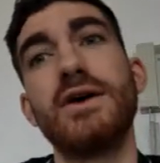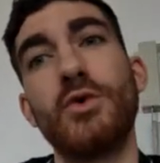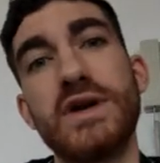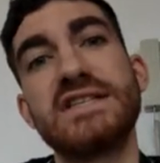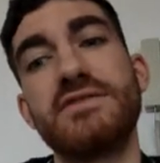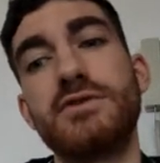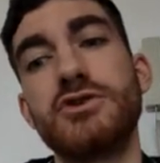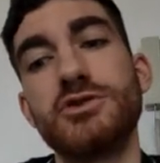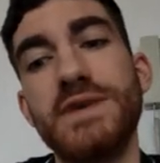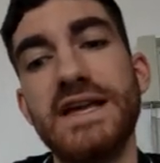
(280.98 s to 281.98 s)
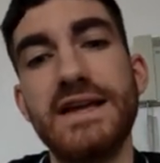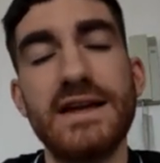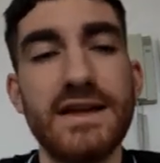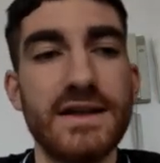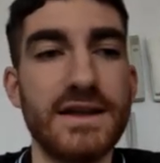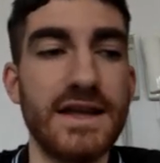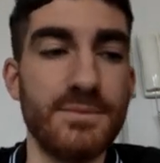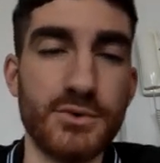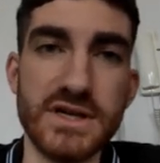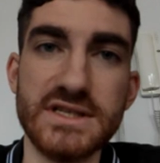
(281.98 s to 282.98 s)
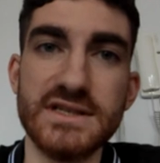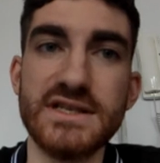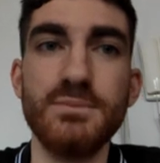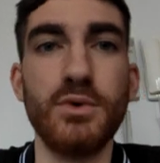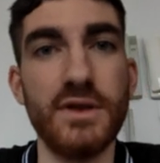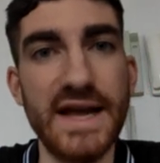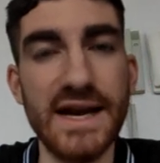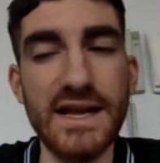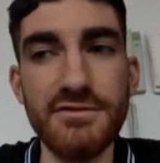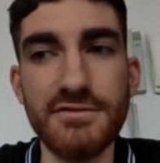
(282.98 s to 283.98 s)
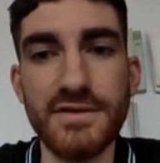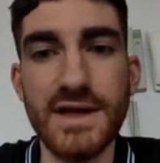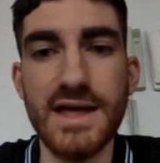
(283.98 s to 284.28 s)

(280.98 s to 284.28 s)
What is the verb to be, present simple, negative?